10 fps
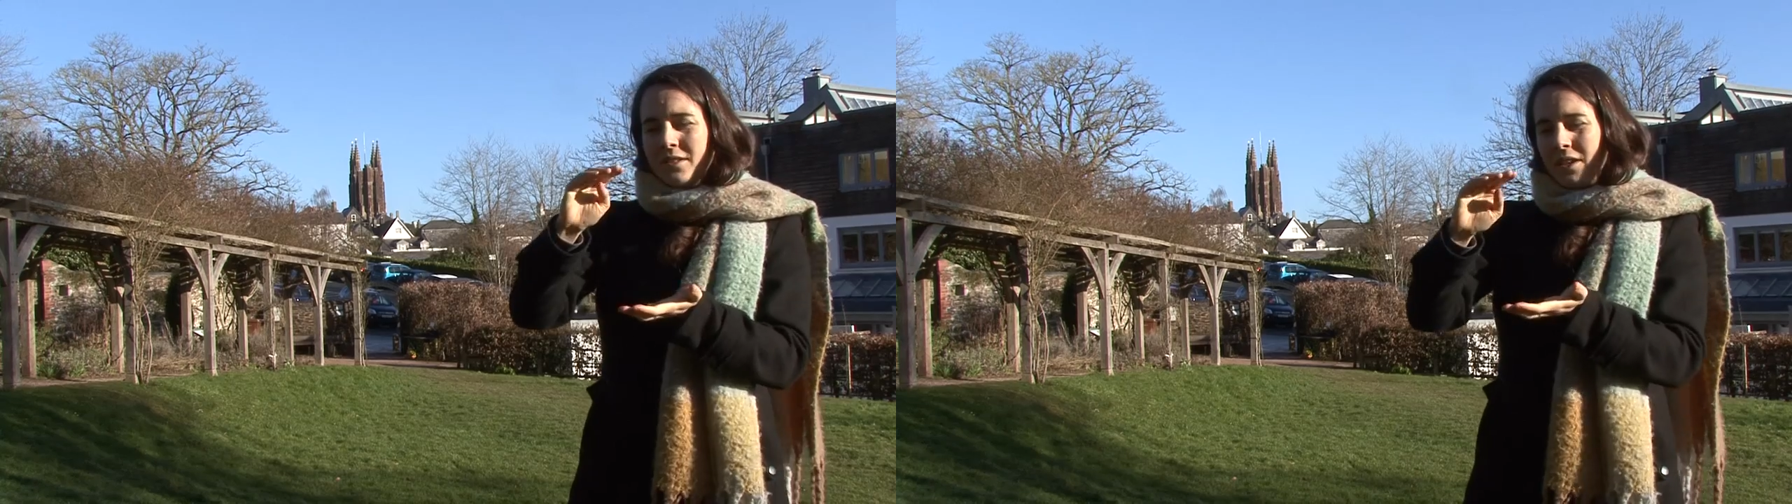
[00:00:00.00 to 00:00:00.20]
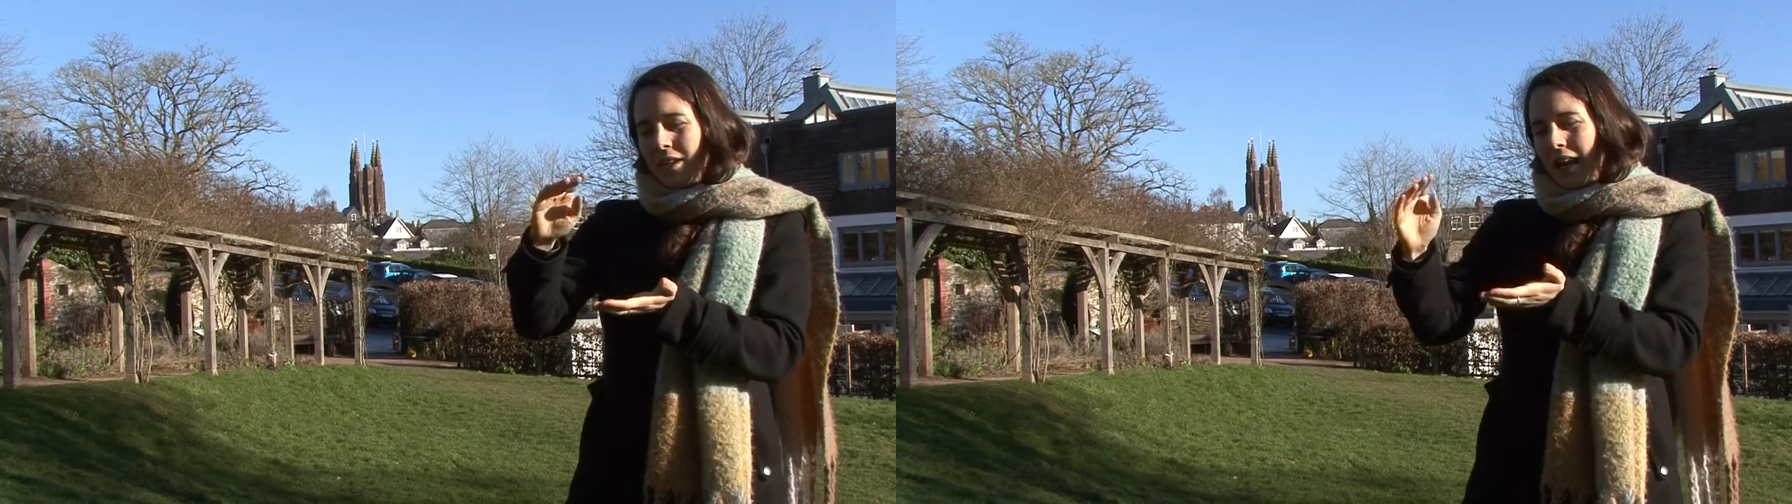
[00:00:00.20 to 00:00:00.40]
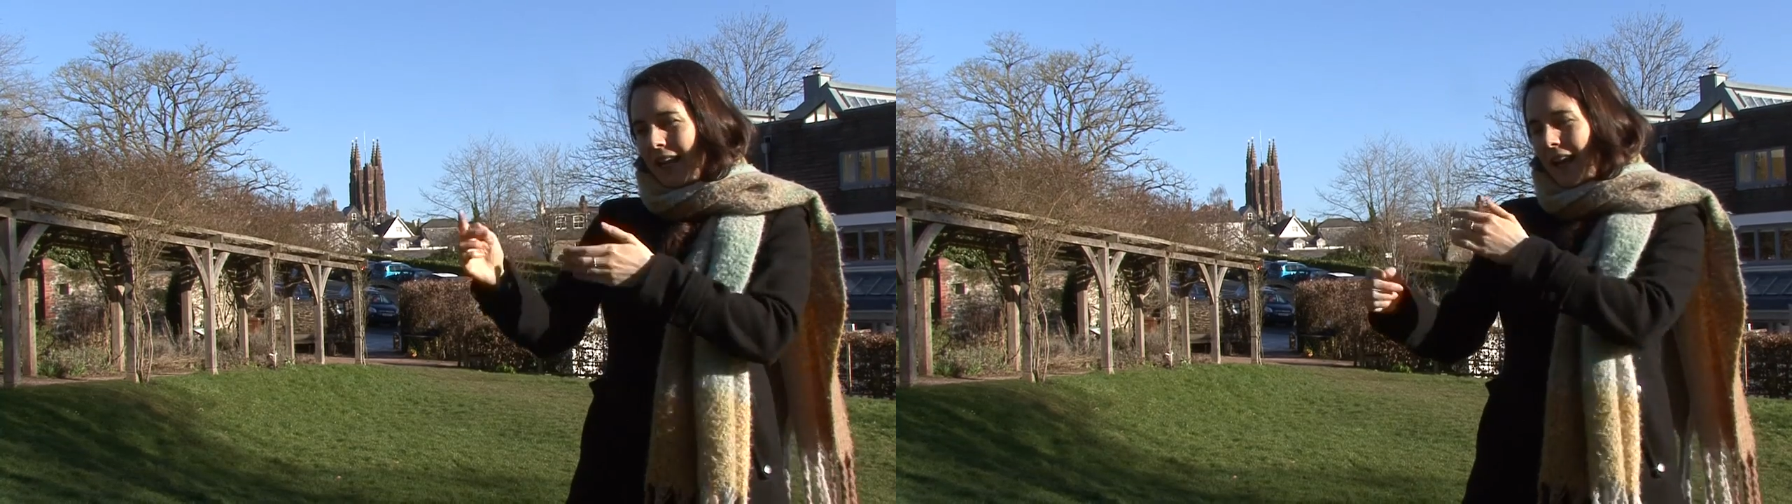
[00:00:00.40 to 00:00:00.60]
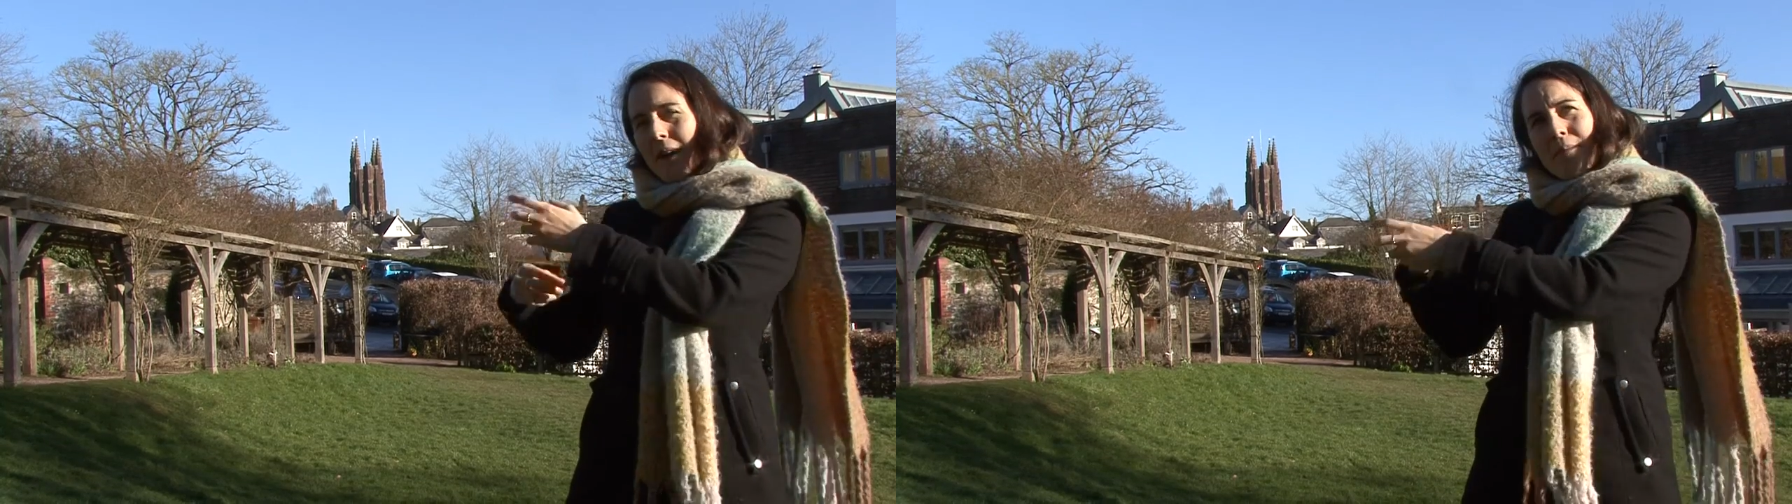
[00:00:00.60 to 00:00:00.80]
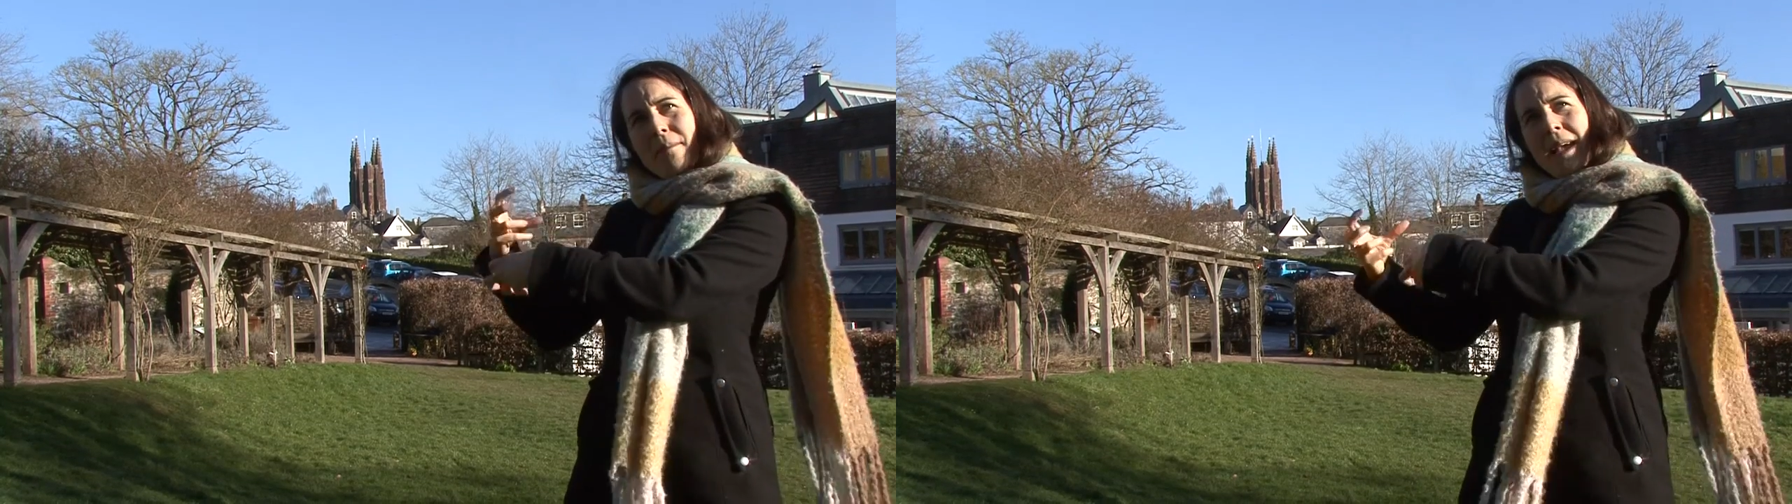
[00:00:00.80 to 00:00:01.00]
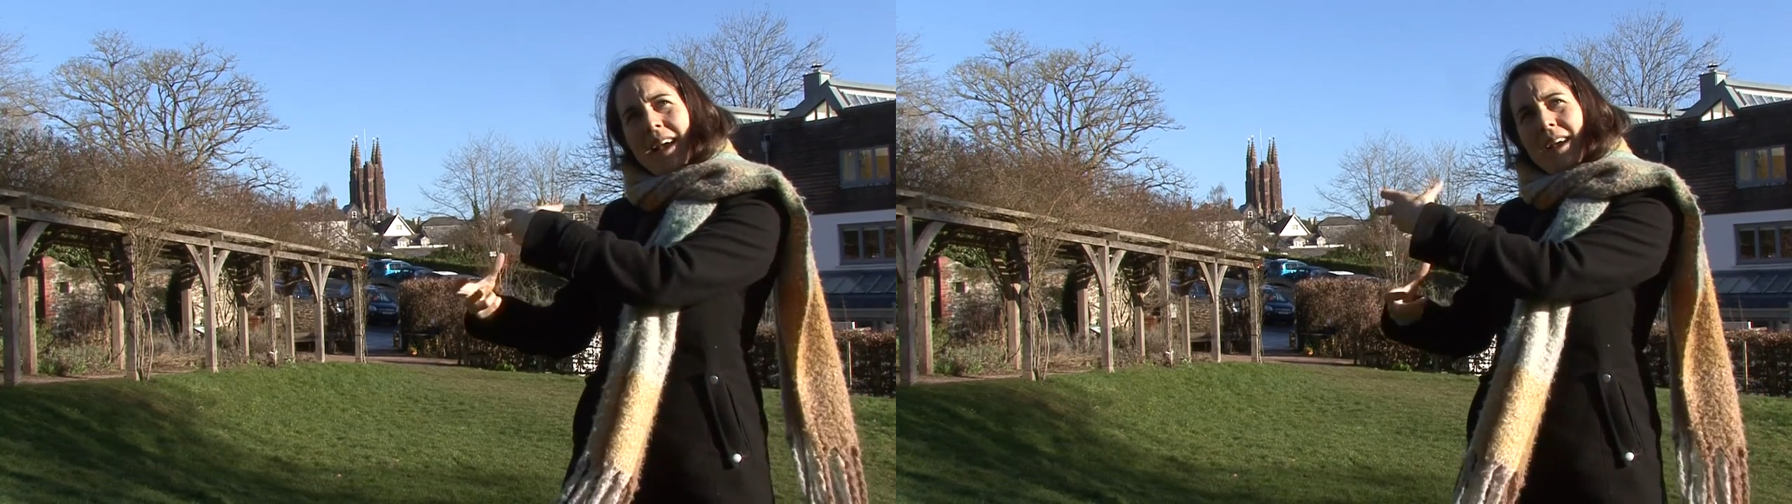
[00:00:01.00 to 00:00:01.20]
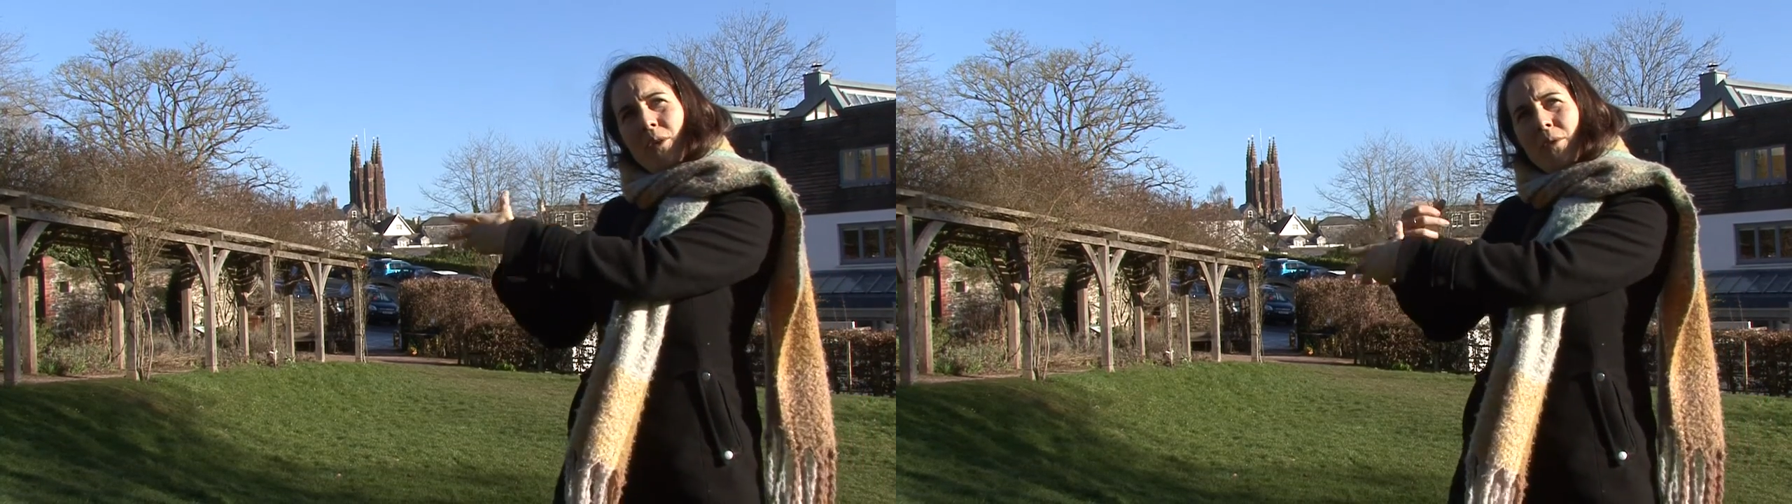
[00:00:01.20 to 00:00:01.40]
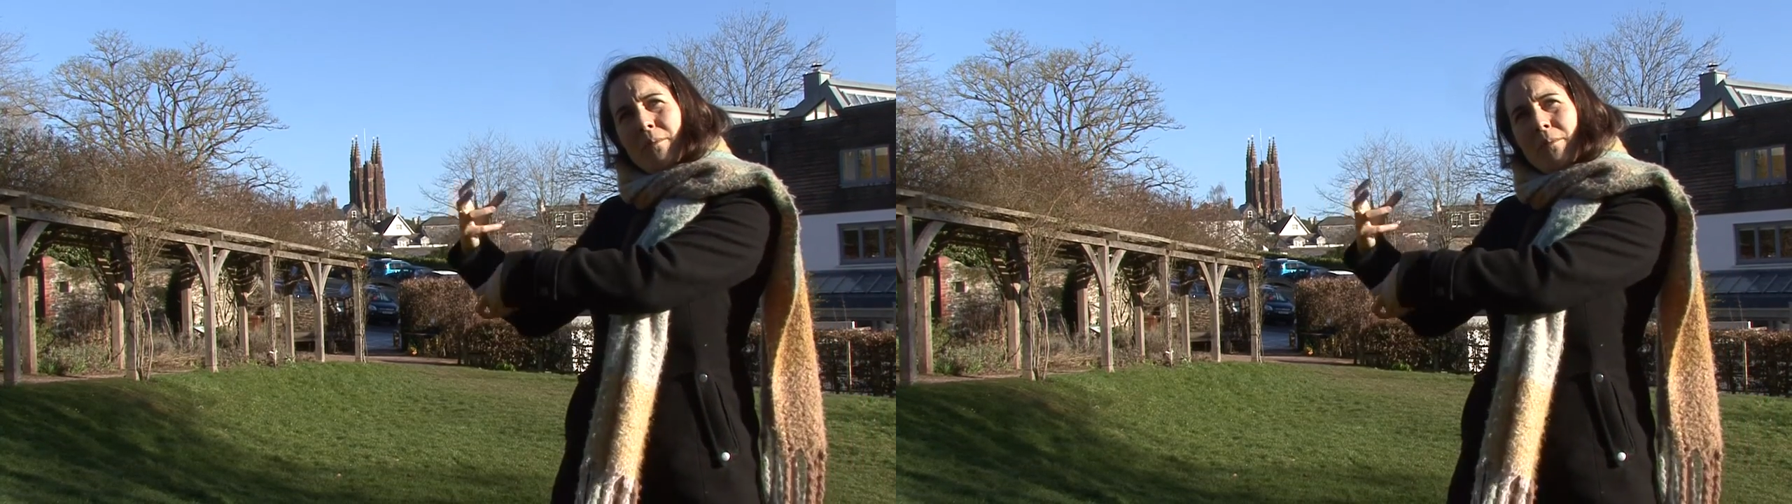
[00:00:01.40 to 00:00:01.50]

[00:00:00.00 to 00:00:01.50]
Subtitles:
to like a all